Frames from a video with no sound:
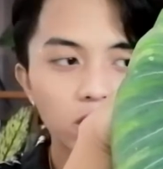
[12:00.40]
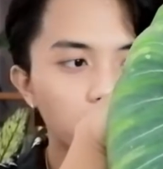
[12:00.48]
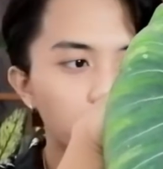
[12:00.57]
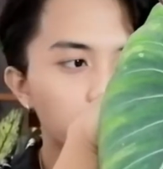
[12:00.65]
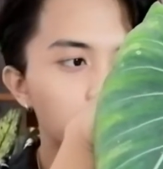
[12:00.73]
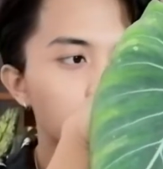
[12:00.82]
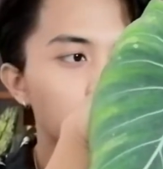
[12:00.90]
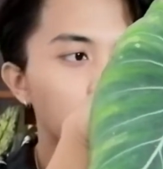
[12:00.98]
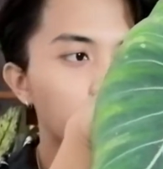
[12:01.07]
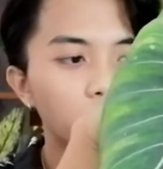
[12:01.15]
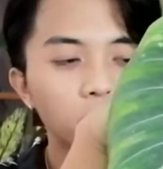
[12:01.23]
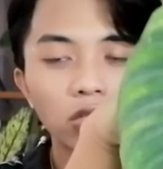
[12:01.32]
and it's
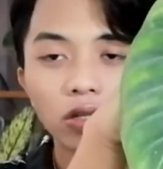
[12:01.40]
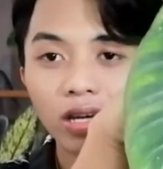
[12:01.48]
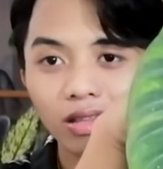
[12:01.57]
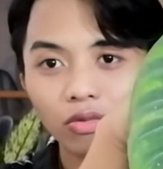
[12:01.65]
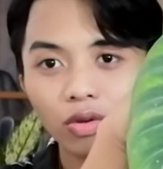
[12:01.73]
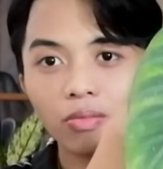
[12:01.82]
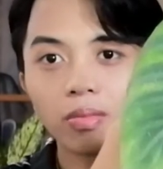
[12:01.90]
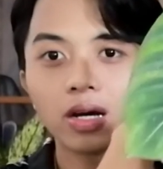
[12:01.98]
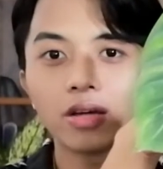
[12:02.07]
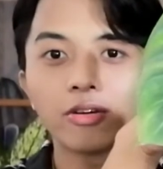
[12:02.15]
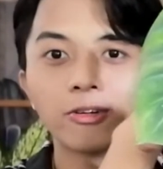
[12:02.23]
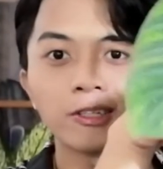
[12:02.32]
growing together with
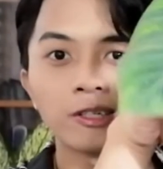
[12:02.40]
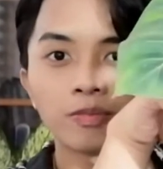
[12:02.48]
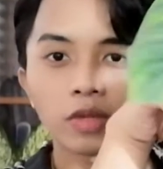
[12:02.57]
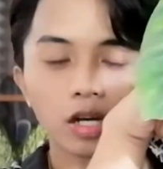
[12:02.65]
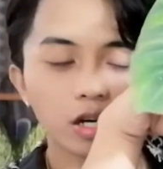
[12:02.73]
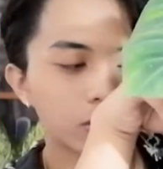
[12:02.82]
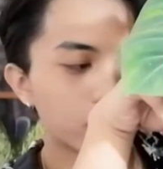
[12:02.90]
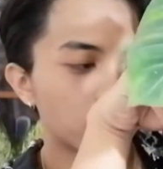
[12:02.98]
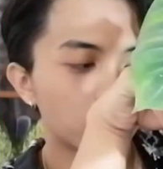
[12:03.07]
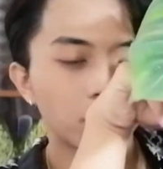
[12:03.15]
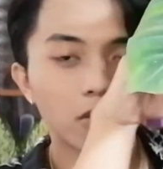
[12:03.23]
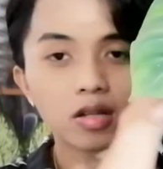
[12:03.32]
my
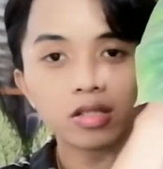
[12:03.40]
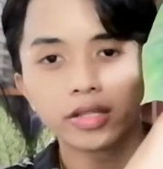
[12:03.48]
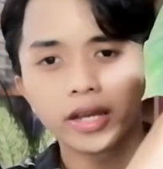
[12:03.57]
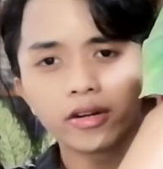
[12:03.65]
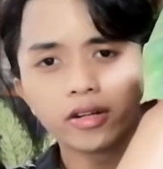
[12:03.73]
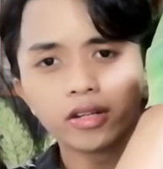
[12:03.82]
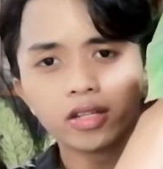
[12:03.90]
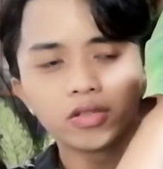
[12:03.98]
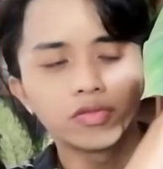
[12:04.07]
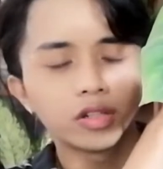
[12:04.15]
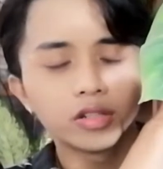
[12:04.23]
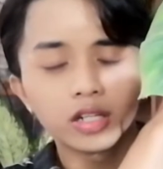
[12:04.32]
other monsteras,
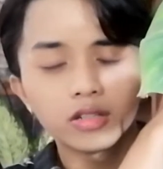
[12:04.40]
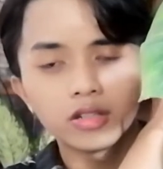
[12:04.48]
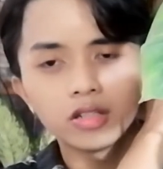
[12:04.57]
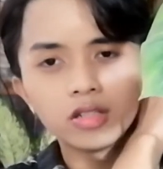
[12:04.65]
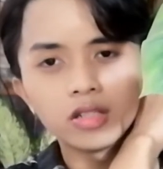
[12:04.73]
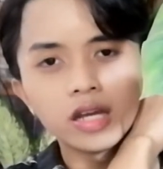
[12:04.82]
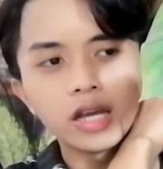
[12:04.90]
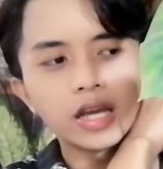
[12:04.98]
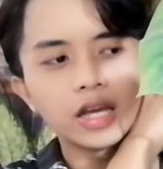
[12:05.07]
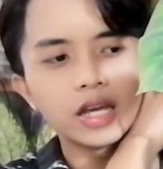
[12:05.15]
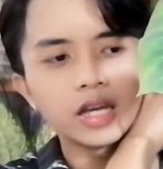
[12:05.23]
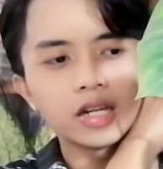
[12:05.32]
philodendron,
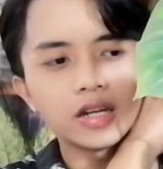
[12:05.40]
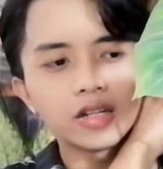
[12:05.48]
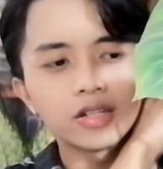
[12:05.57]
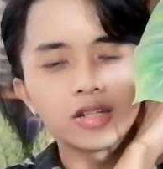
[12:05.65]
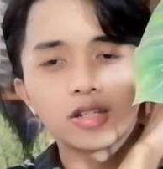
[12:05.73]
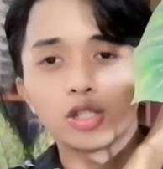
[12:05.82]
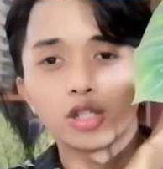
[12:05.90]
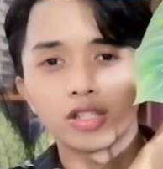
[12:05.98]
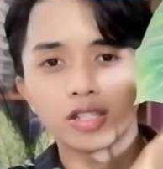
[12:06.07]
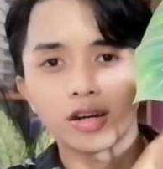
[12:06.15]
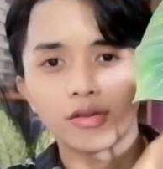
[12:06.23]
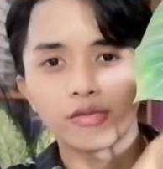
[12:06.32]
and other good
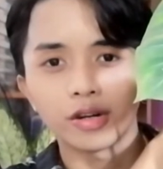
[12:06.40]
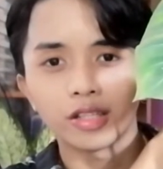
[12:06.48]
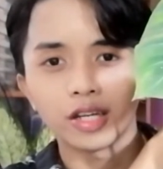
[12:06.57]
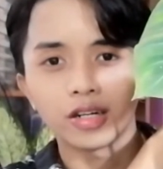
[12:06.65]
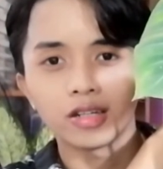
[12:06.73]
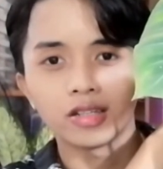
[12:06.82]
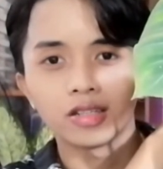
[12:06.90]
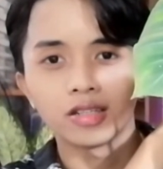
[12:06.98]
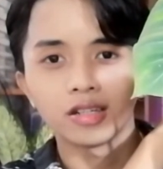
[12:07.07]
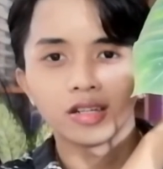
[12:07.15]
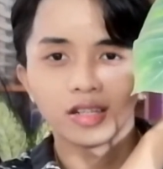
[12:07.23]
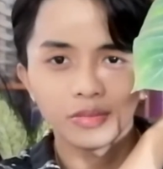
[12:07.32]
stuff right there
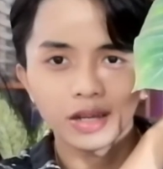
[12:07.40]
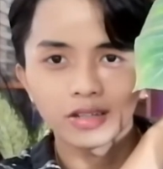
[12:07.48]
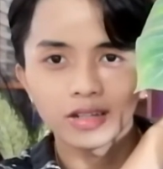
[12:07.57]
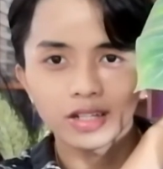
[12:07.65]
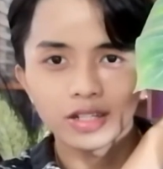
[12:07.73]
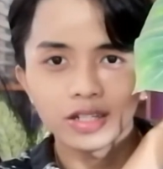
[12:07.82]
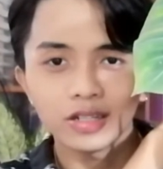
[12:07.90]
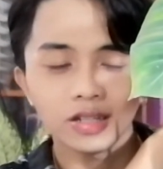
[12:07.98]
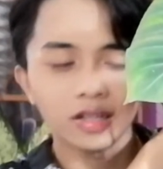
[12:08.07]
in my collection.